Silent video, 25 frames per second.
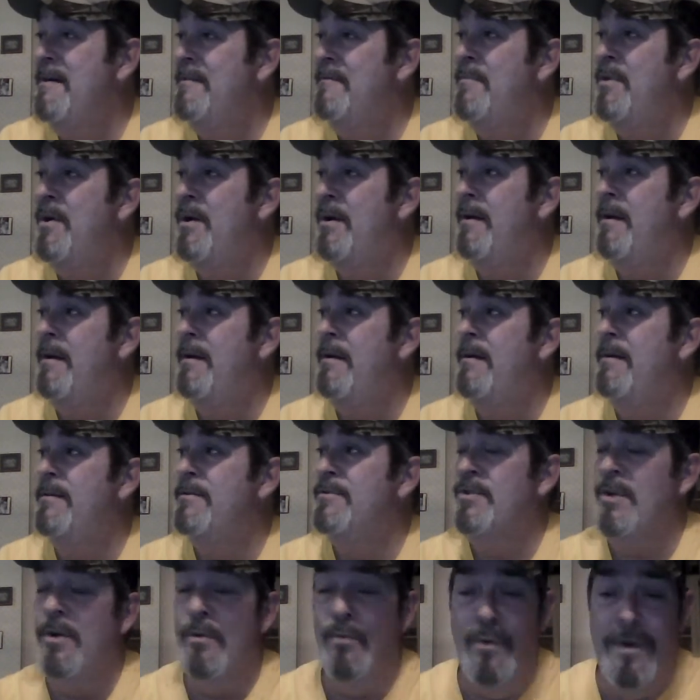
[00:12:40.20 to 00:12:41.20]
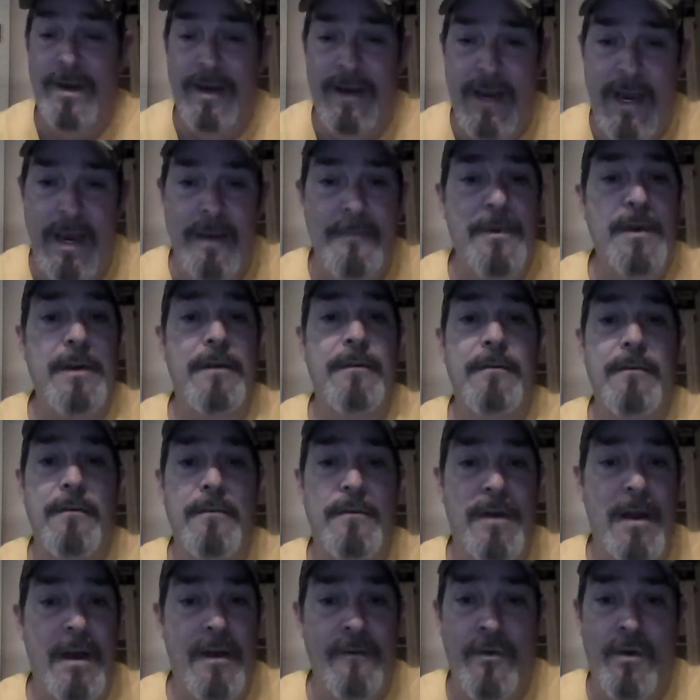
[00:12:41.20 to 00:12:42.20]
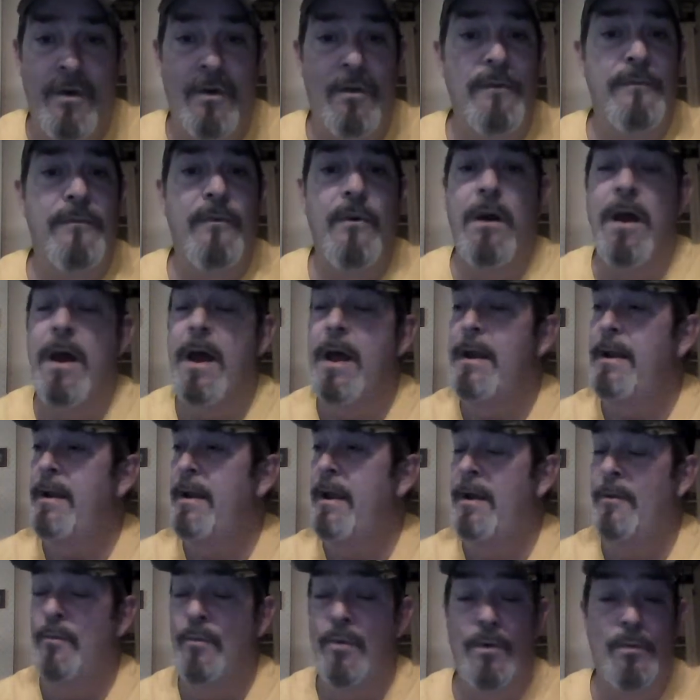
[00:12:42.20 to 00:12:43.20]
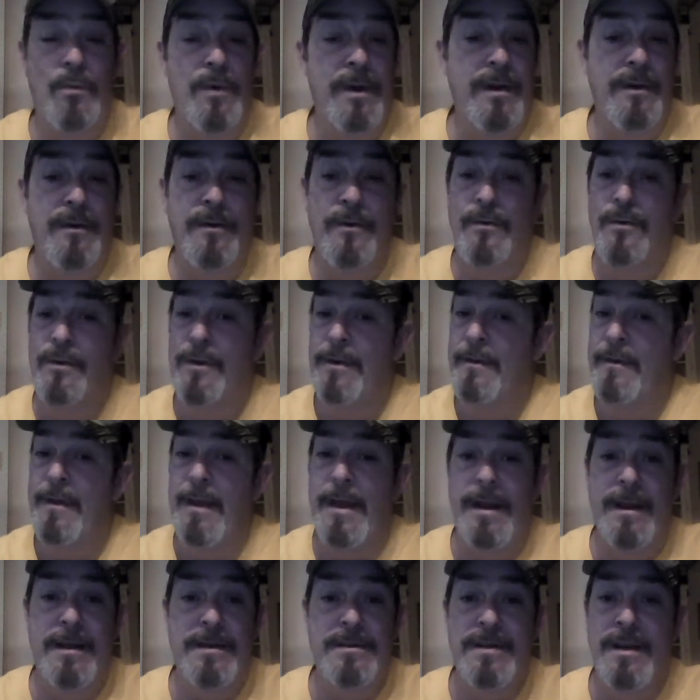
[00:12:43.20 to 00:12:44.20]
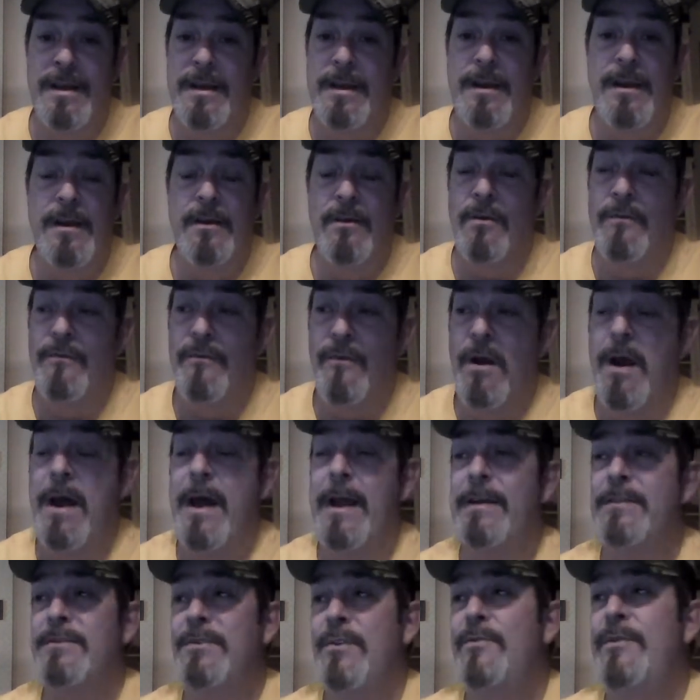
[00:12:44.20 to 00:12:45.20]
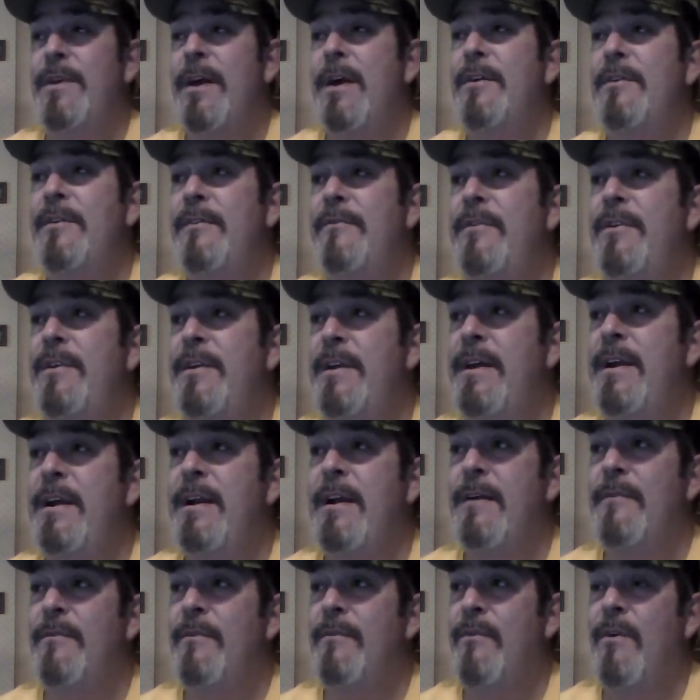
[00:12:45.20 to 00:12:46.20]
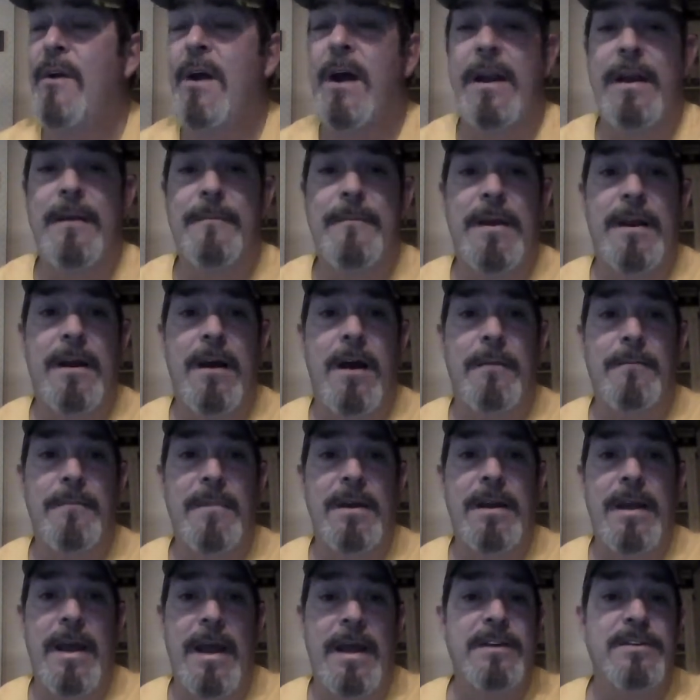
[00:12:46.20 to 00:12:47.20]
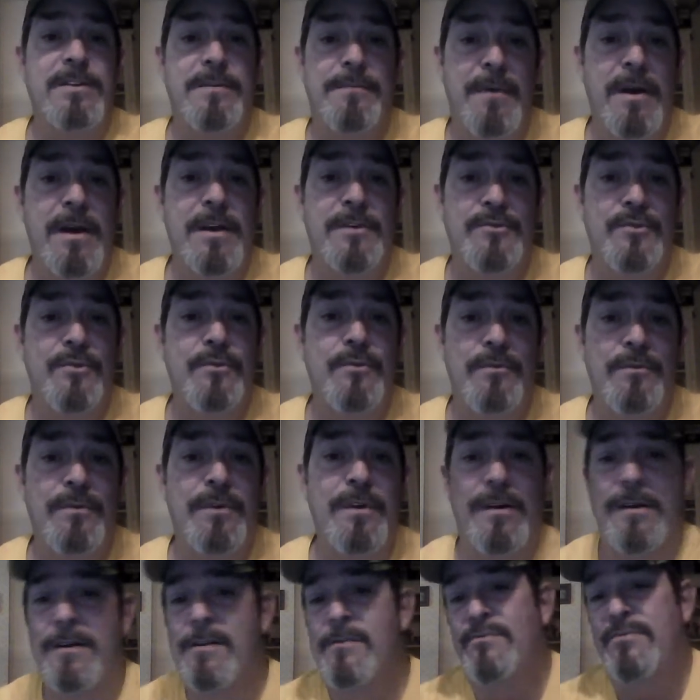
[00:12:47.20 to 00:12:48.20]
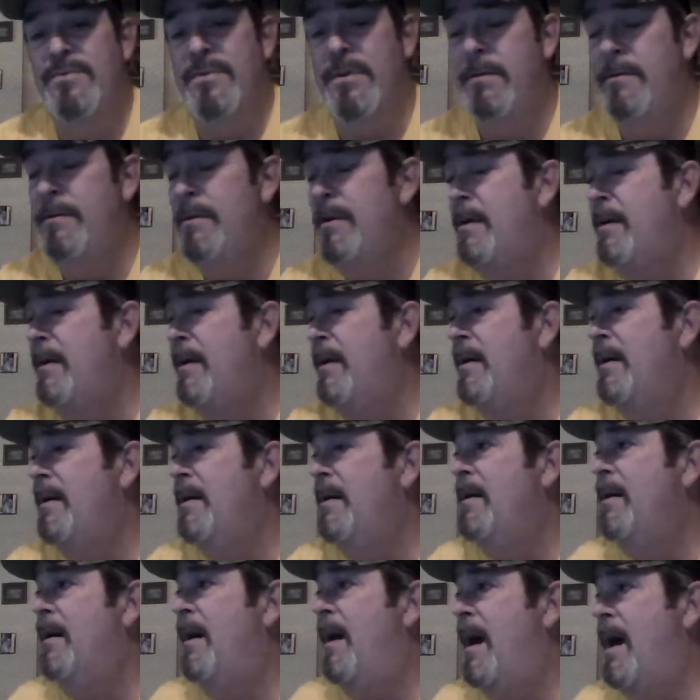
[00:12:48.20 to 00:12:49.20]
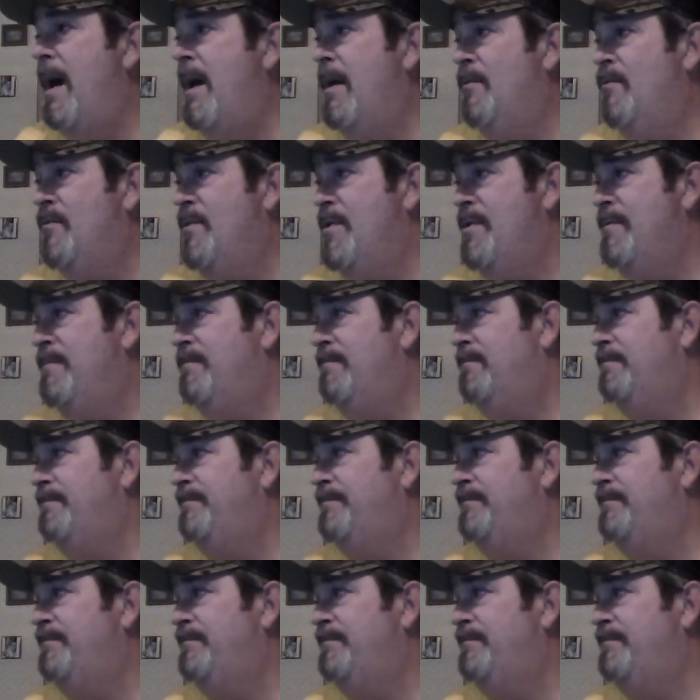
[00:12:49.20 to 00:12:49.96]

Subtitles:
but so we keep it to every other Friday, and when we do it, that is a killer Friday. So yeah, if you did it every Friday, it may not be as special, so I don't know.